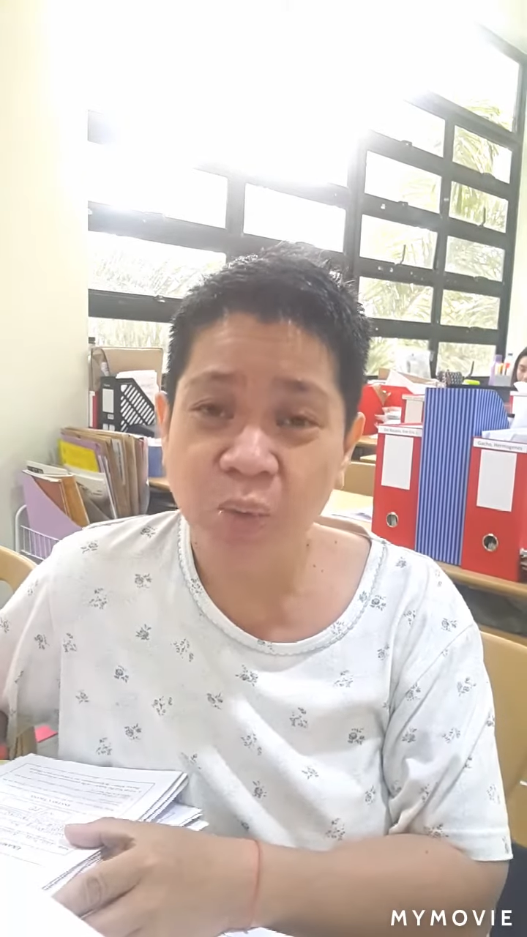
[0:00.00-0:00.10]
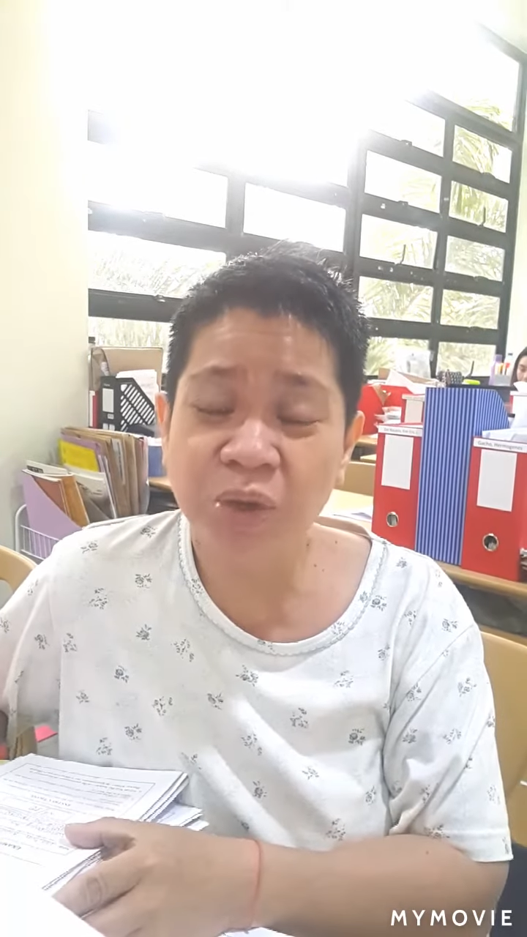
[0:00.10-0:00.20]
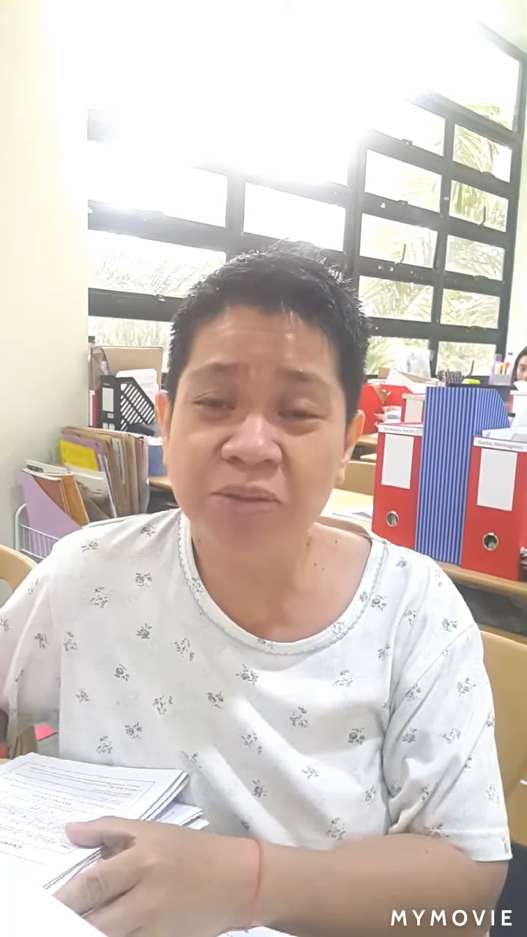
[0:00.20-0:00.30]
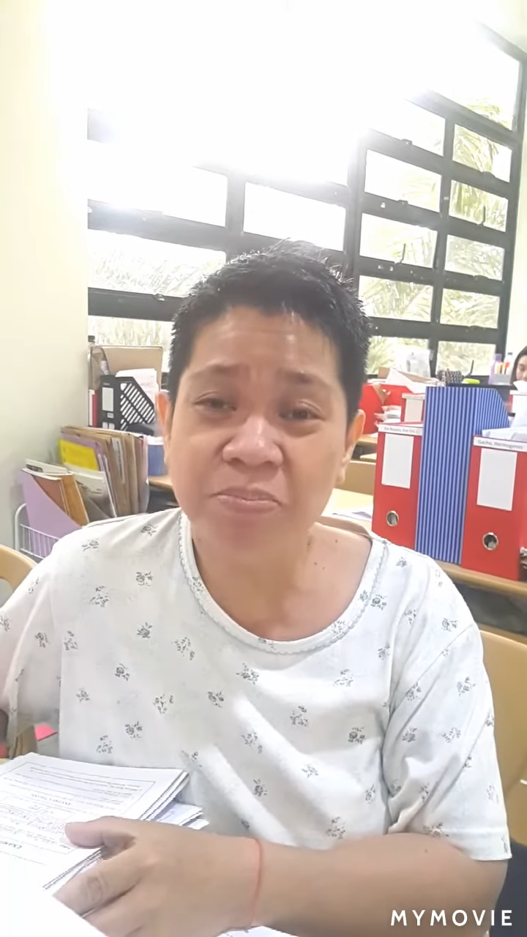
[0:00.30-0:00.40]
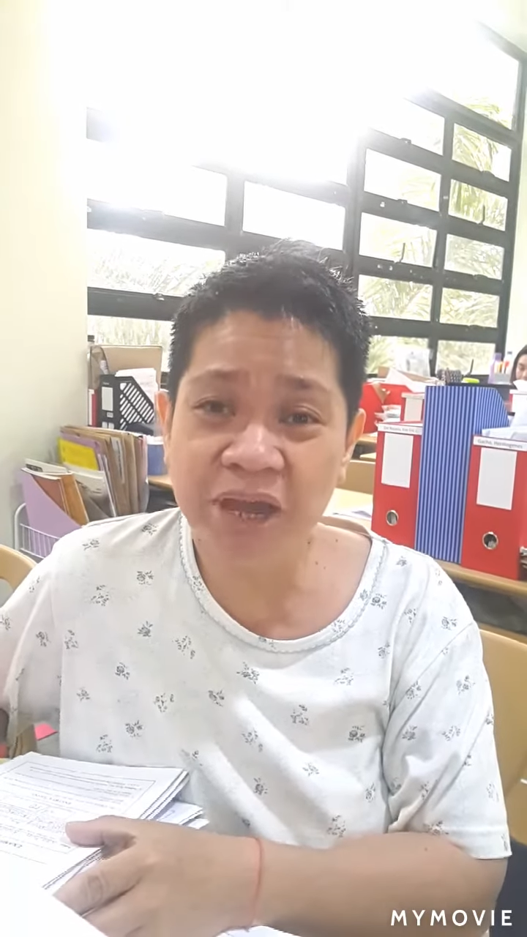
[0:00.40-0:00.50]

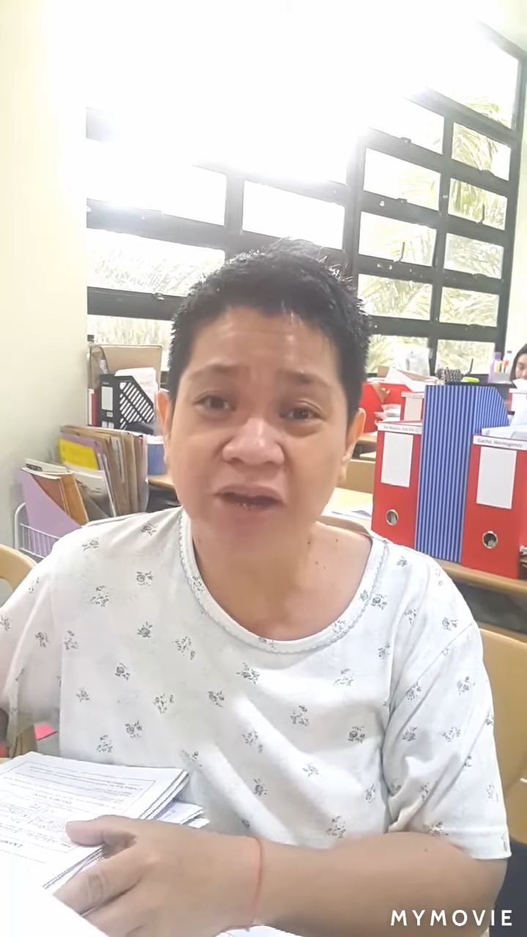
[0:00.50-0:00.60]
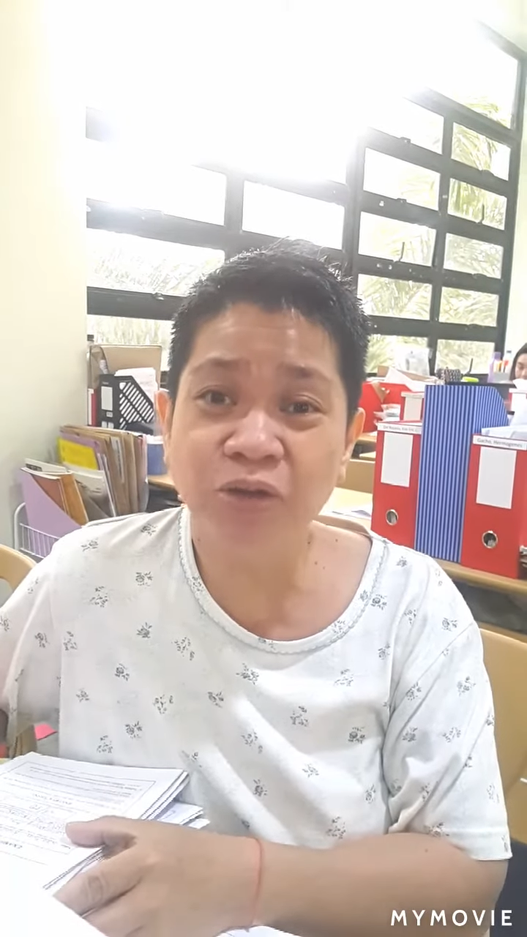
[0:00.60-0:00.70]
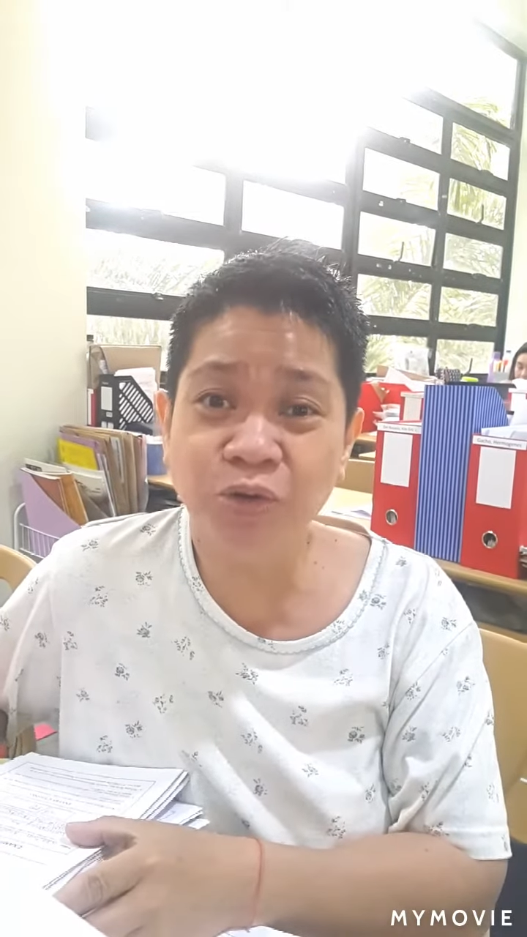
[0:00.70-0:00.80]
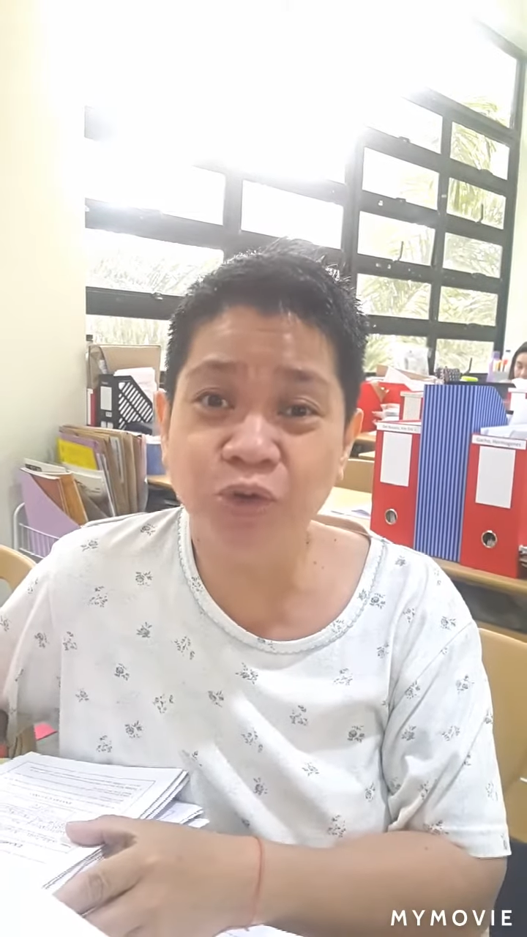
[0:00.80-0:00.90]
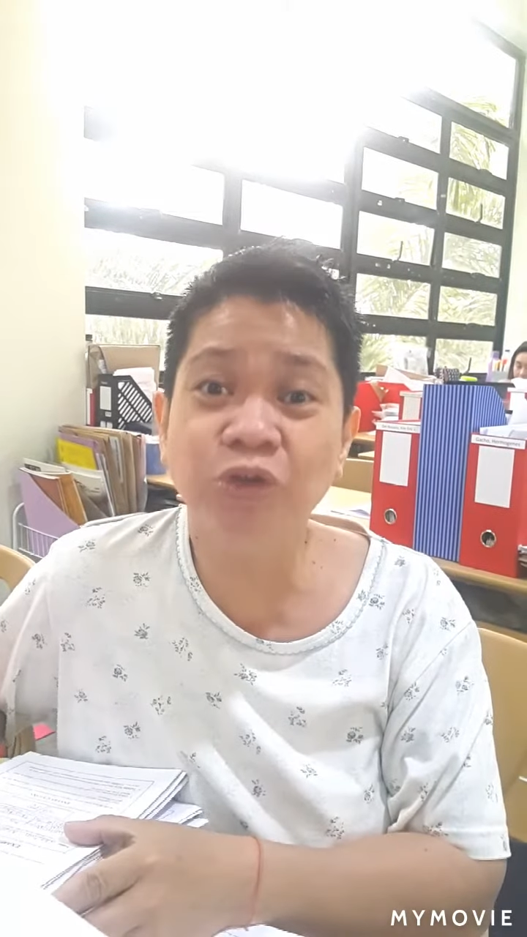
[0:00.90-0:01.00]
will bear
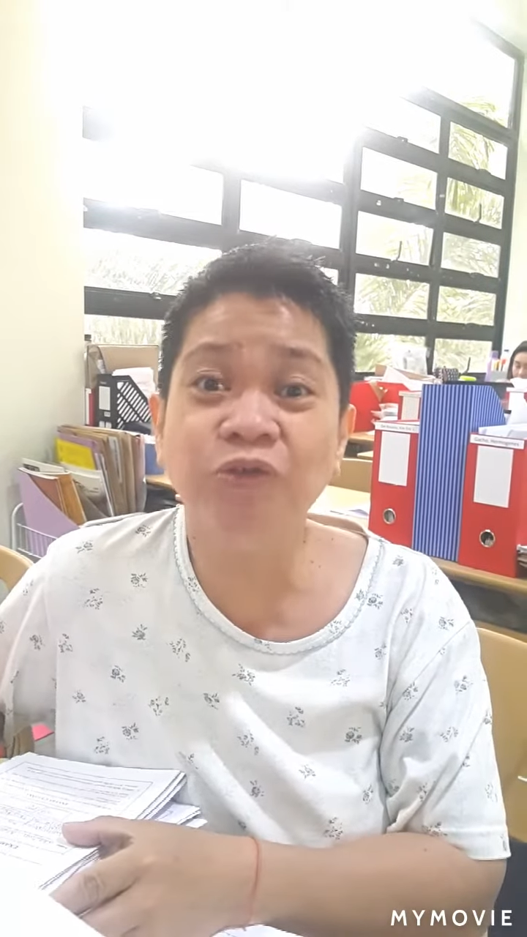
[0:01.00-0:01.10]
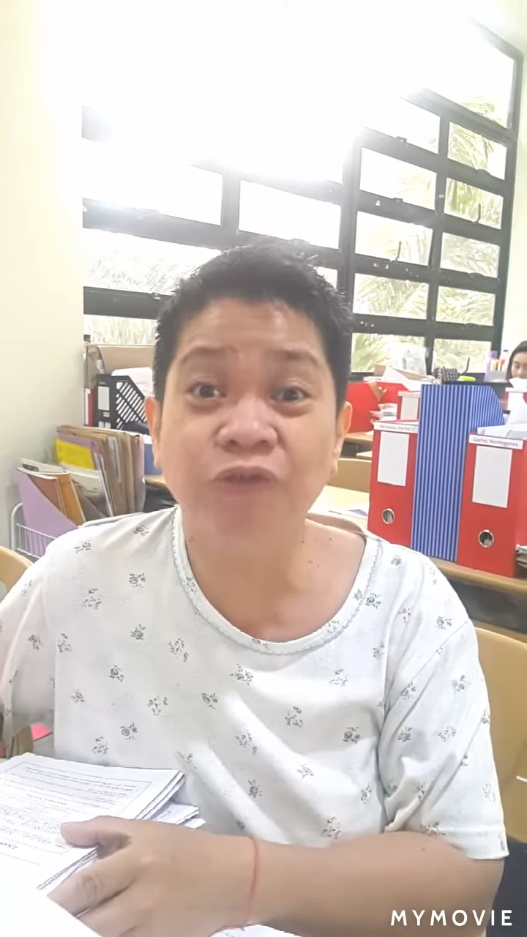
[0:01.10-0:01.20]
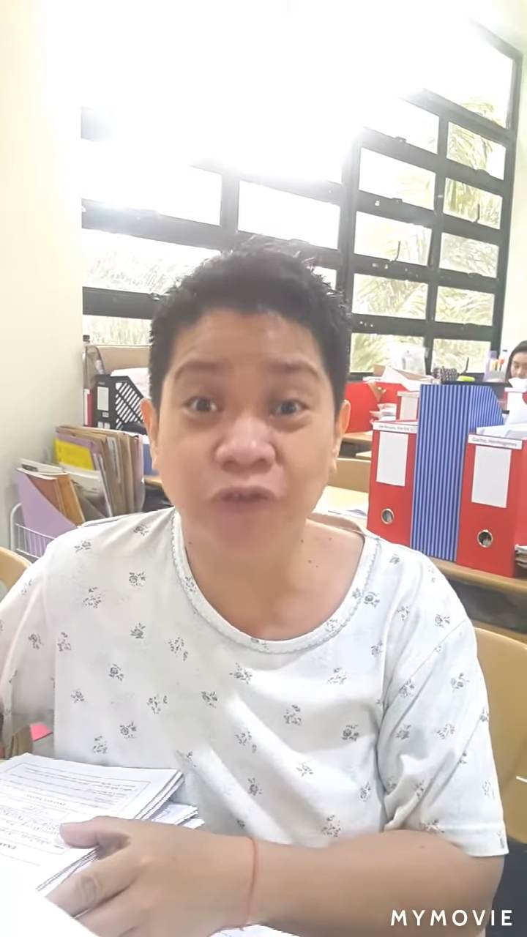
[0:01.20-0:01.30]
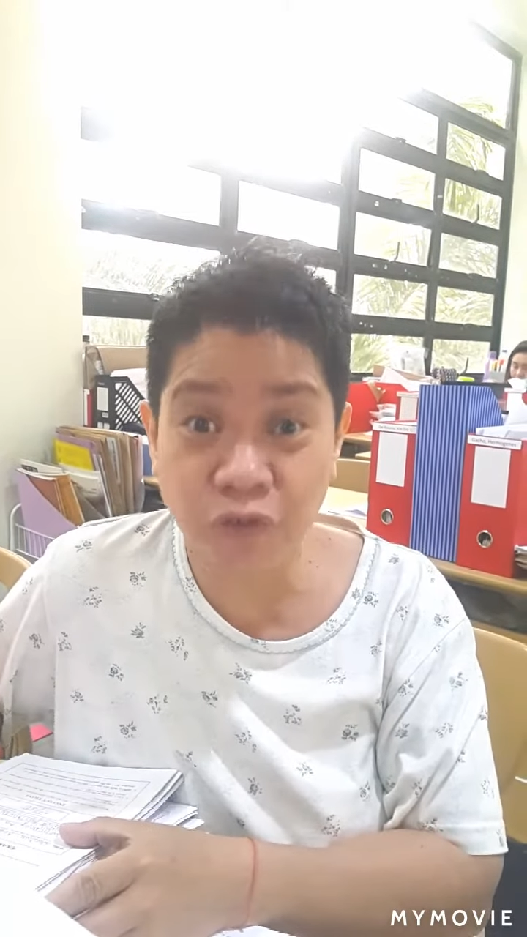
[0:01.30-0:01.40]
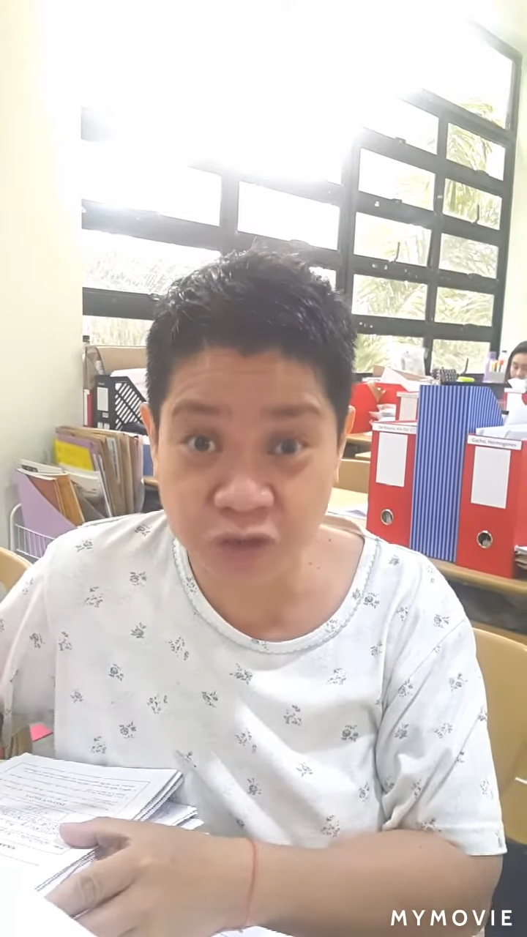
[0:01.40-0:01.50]
good
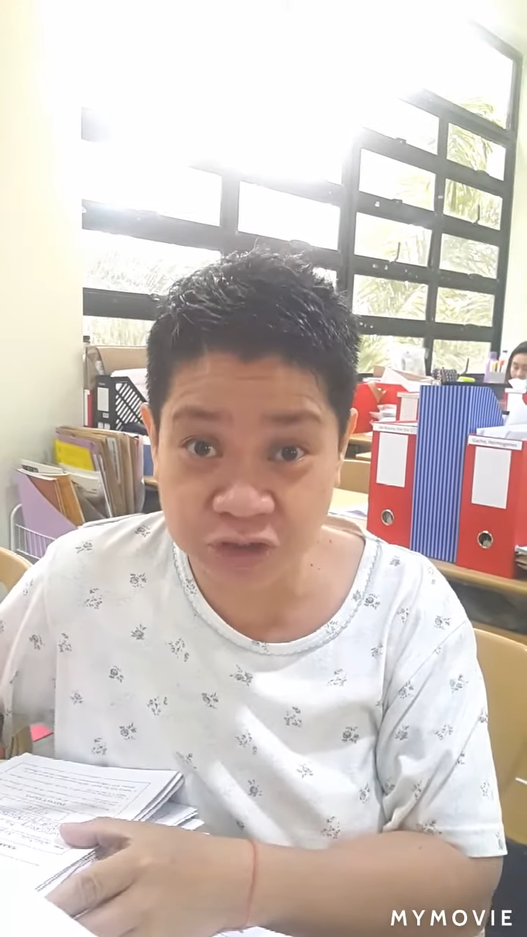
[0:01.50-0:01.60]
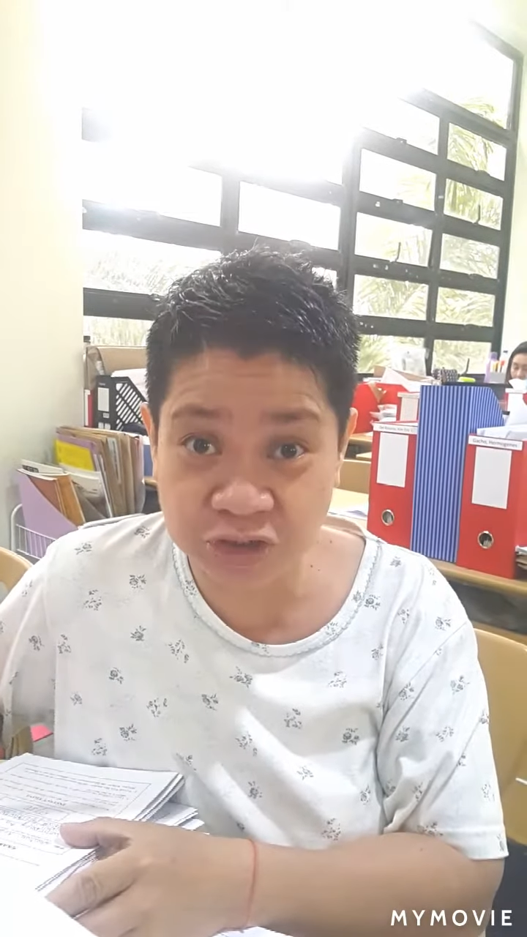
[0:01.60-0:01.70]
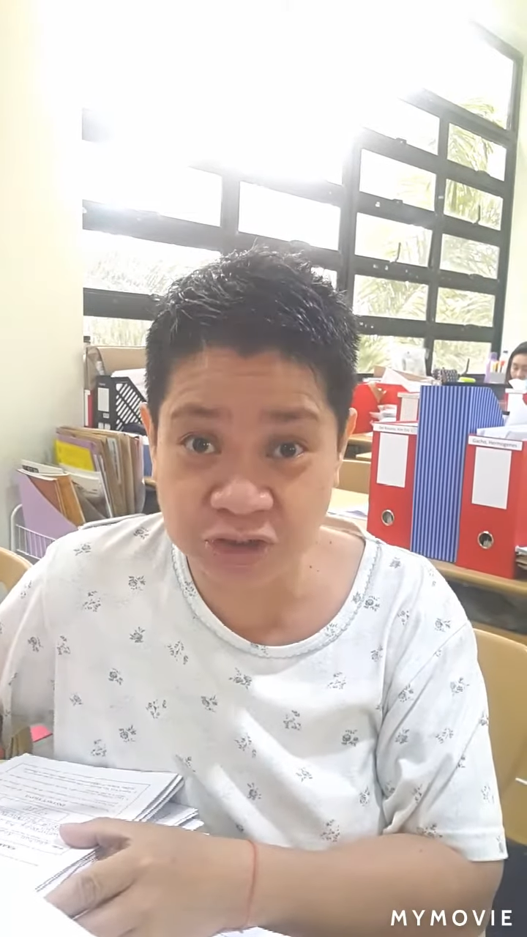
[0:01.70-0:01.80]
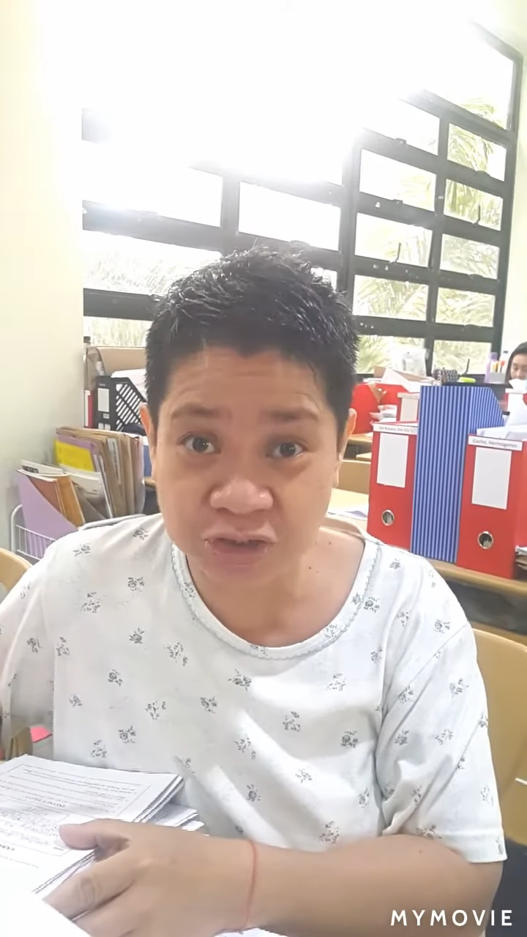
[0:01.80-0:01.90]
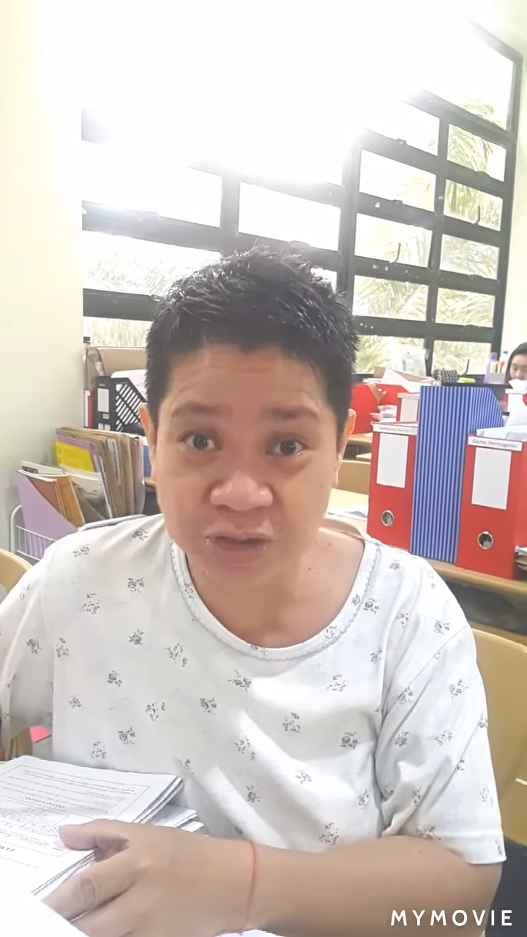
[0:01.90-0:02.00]

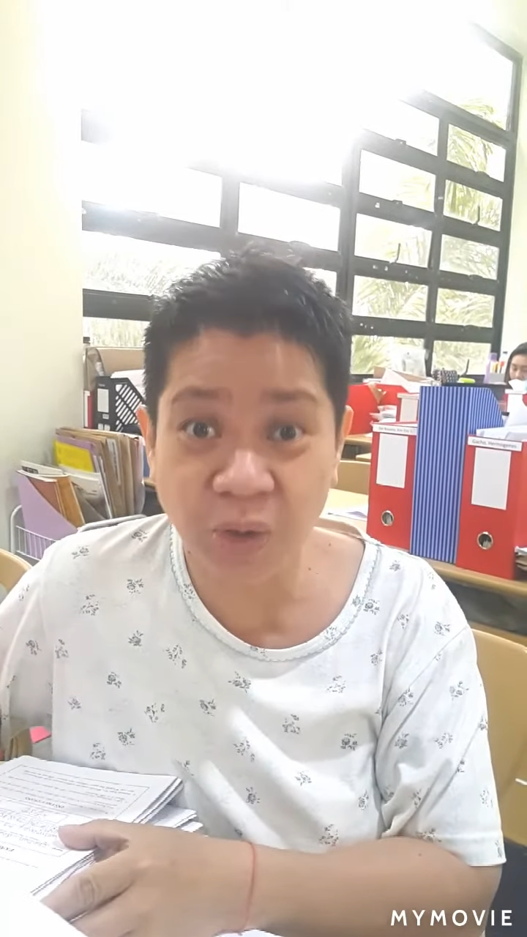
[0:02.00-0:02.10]
fruits.